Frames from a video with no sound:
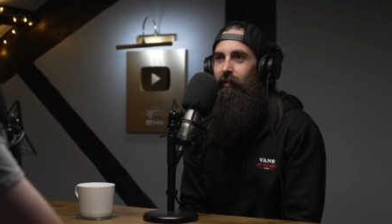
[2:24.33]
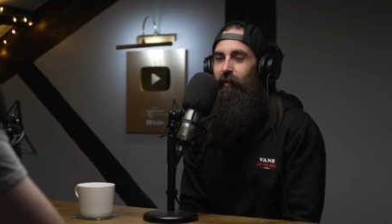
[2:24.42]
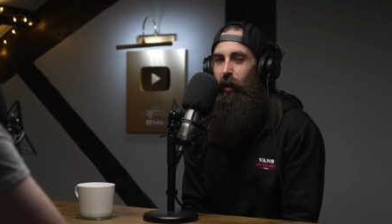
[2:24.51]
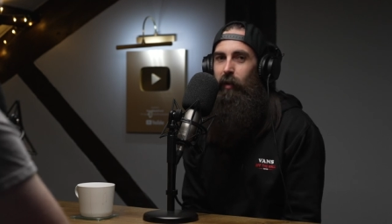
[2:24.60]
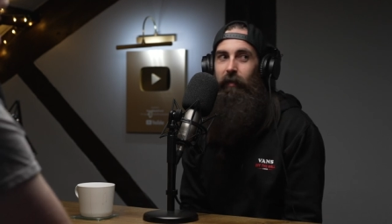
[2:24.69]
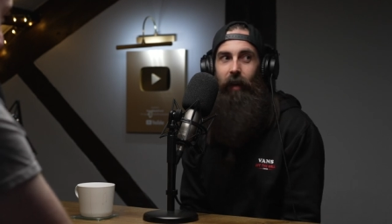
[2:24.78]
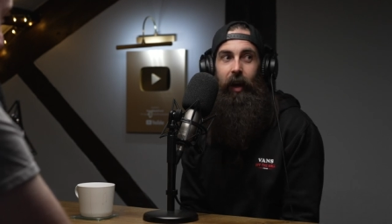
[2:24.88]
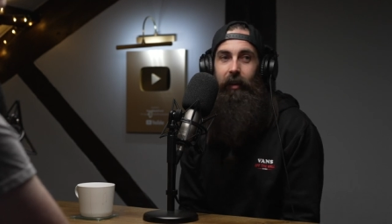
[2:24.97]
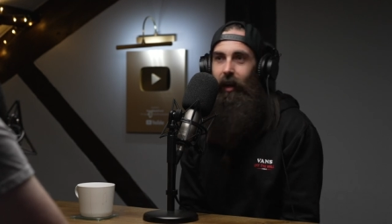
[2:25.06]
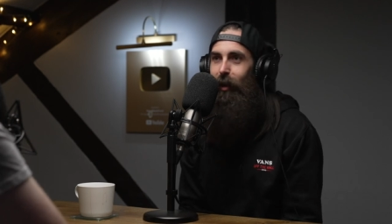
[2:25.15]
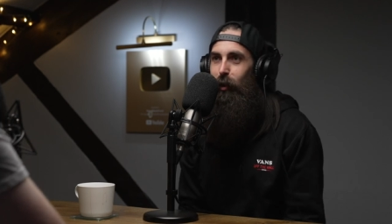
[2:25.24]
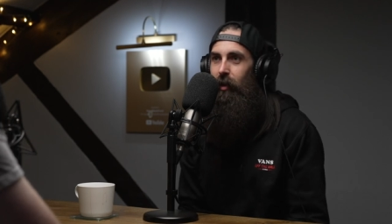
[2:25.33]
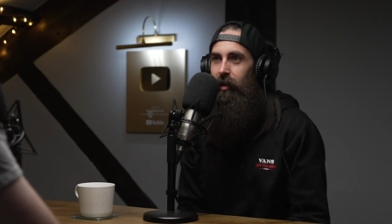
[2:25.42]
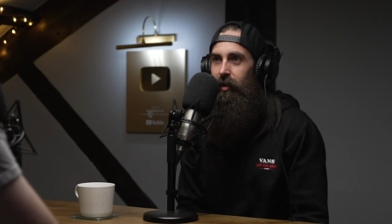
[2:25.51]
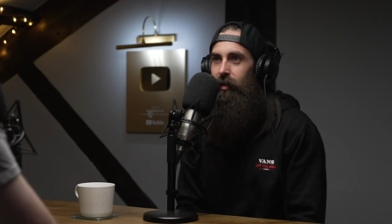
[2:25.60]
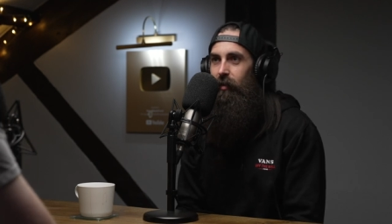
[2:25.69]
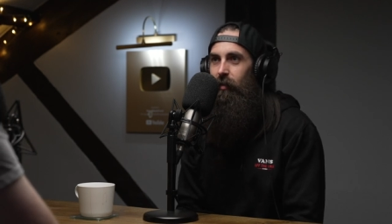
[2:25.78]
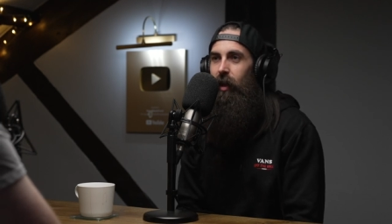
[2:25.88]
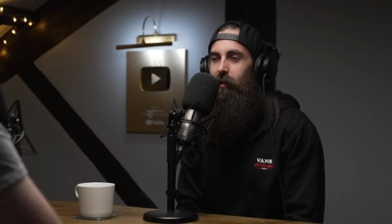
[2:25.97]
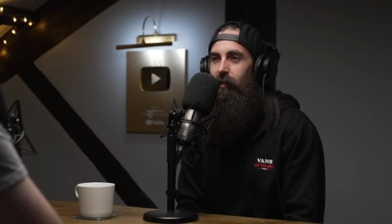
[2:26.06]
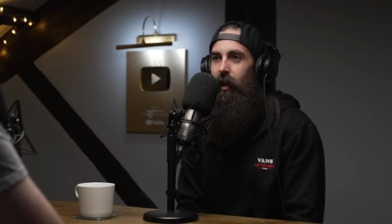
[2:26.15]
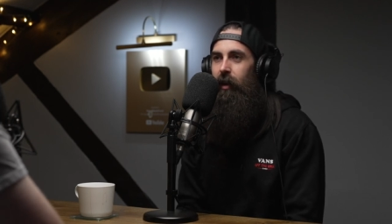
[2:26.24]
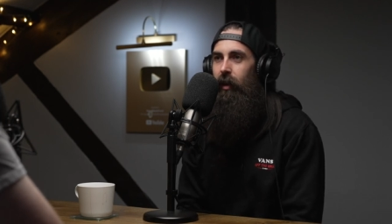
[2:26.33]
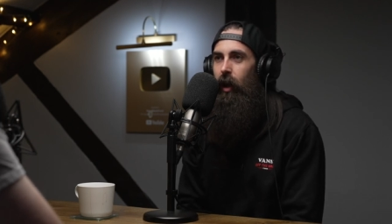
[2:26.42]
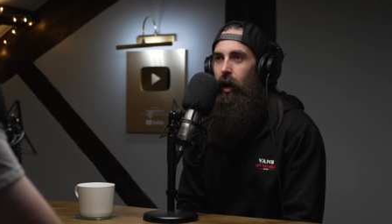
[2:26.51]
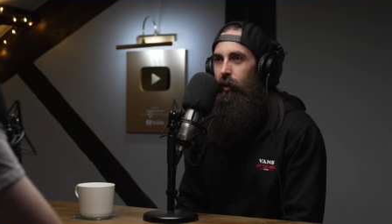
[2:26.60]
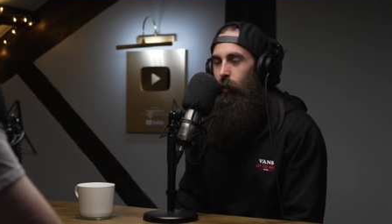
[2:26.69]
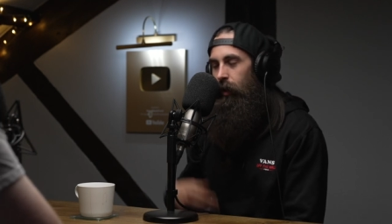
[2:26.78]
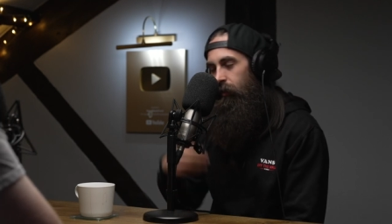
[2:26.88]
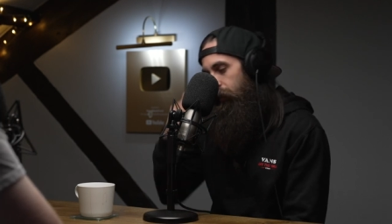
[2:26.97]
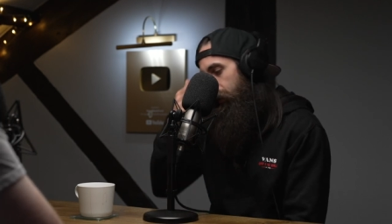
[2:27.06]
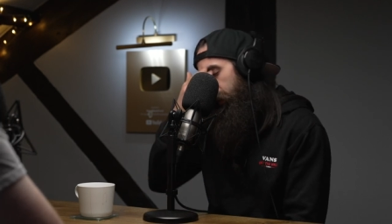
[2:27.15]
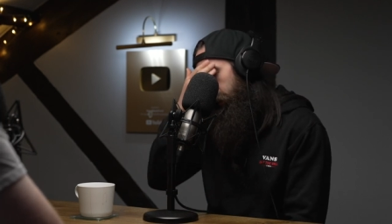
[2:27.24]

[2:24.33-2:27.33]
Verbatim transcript: very fatty naturally because it's deep fried in lard or whatever.